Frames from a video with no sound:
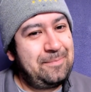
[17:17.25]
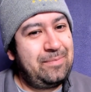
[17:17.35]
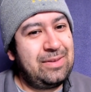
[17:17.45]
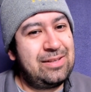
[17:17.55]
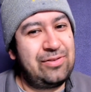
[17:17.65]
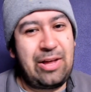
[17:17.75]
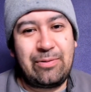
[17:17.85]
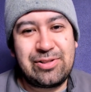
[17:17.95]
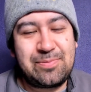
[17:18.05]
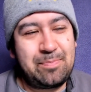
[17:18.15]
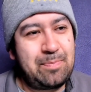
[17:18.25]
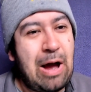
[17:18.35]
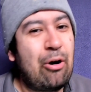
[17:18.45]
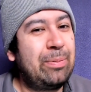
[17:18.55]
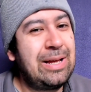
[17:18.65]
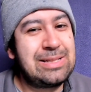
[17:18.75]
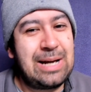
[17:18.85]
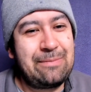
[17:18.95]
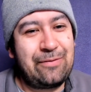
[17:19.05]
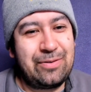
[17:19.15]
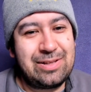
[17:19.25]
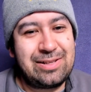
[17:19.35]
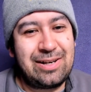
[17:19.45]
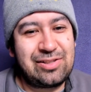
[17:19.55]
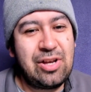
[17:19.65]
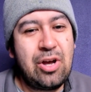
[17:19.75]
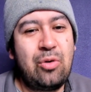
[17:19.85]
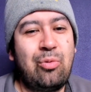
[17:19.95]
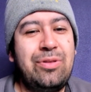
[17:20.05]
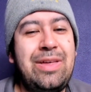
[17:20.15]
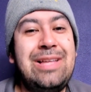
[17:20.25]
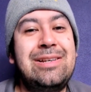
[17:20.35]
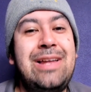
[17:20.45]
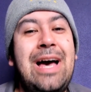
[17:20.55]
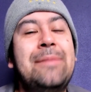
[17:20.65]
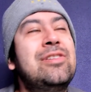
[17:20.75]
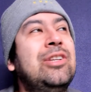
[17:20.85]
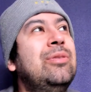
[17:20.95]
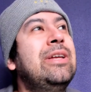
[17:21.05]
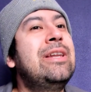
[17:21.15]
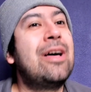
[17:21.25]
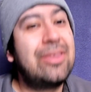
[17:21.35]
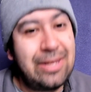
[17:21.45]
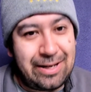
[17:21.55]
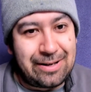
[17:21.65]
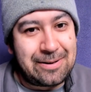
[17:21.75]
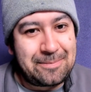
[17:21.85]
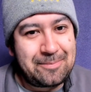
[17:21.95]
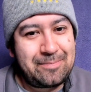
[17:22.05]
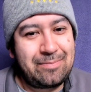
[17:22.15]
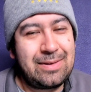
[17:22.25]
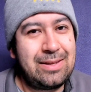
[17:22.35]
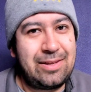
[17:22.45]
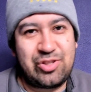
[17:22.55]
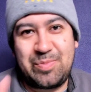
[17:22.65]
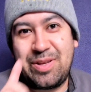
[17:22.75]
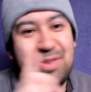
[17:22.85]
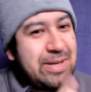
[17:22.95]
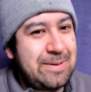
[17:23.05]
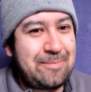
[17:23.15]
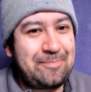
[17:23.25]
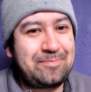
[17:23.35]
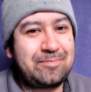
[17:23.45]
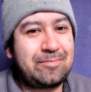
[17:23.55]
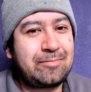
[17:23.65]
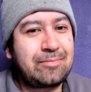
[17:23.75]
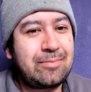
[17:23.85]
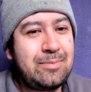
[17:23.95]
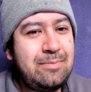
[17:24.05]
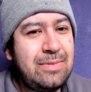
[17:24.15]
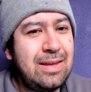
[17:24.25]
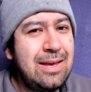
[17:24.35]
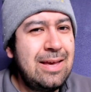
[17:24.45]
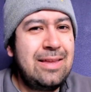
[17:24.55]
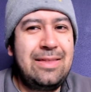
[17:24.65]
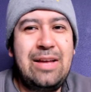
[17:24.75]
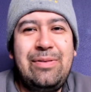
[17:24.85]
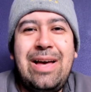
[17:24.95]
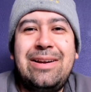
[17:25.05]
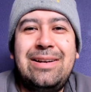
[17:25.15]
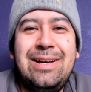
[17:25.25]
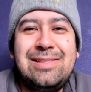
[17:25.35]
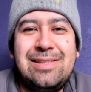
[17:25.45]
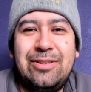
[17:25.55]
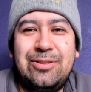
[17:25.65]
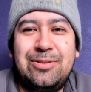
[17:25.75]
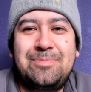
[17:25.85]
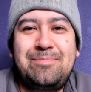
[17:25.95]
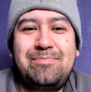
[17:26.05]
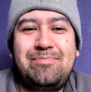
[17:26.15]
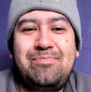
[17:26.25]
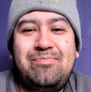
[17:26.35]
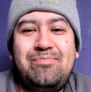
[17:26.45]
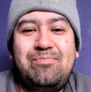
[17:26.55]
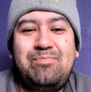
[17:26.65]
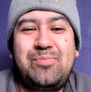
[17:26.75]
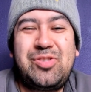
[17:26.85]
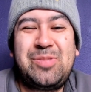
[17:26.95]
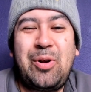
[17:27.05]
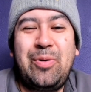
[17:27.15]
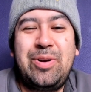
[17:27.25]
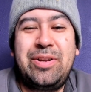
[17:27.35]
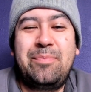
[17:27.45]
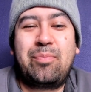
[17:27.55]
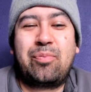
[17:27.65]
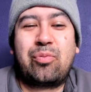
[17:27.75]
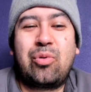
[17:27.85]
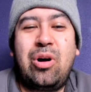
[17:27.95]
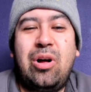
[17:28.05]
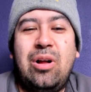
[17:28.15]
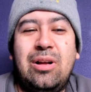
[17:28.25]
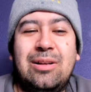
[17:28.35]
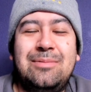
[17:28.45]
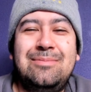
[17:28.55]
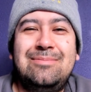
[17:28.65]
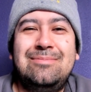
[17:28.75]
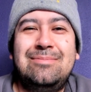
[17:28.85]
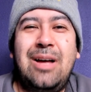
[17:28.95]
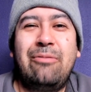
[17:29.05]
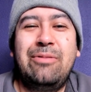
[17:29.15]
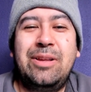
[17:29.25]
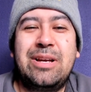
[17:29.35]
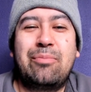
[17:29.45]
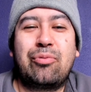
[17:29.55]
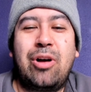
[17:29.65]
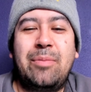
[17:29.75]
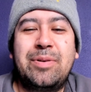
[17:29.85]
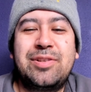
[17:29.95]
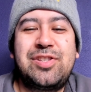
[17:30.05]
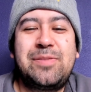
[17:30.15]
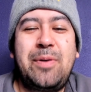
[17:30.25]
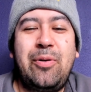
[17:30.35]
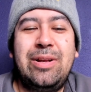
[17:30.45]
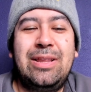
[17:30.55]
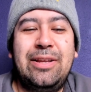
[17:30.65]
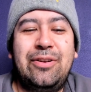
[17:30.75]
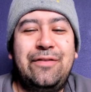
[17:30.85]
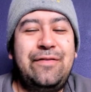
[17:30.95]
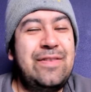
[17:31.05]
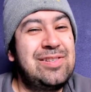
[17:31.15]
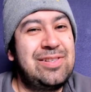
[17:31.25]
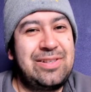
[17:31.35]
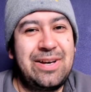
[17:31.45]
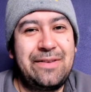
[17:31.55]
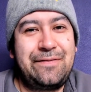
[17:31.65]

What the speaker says: So that was power play time for the Ducks, where they did absolutely nothing. This will be a theme. Then we had a nice little spirited brawl. Not really a brawl, but a spirited little fisticuff